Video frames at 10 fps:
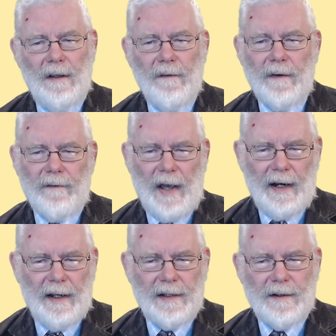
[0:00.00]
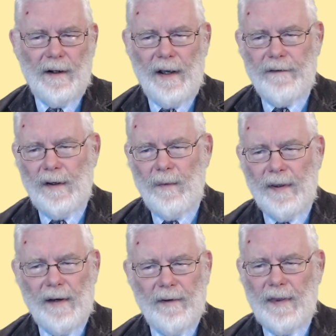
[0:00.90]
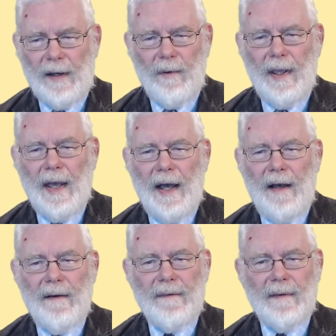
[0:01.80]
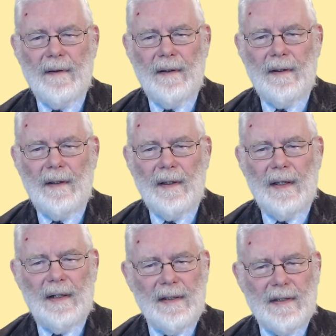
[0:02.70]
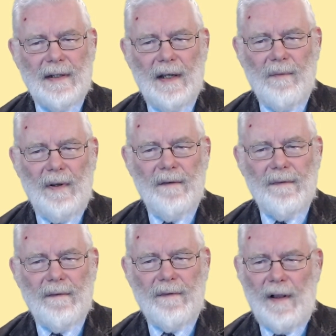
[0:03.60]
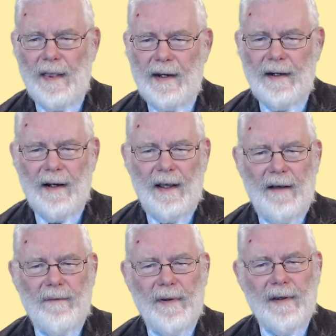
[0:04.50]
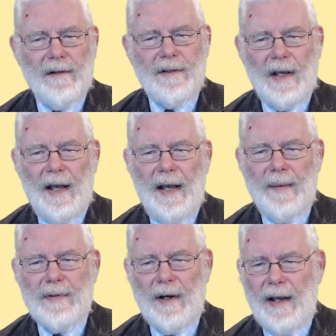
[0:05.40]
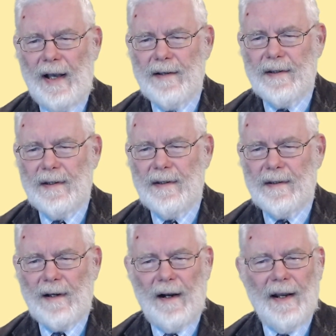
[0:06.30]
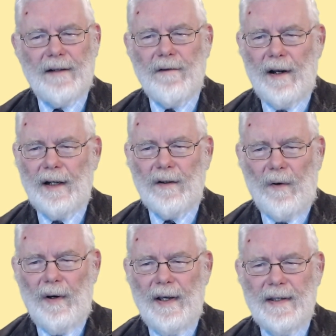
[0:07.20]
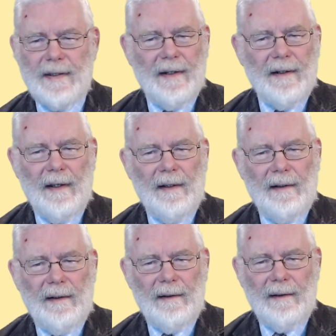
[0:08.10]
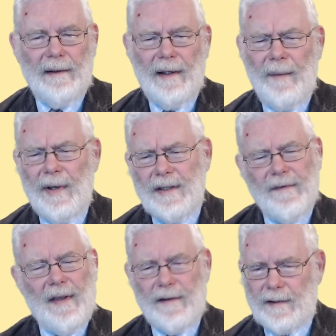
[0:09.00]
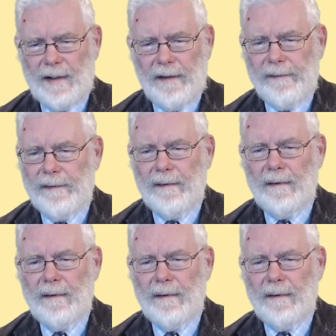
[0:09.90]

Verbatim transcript: You've invited us to love you with everything we have, and instead, we've fallen in love with our jobs, our houses, our electronic toys, and a bunch of other stuff.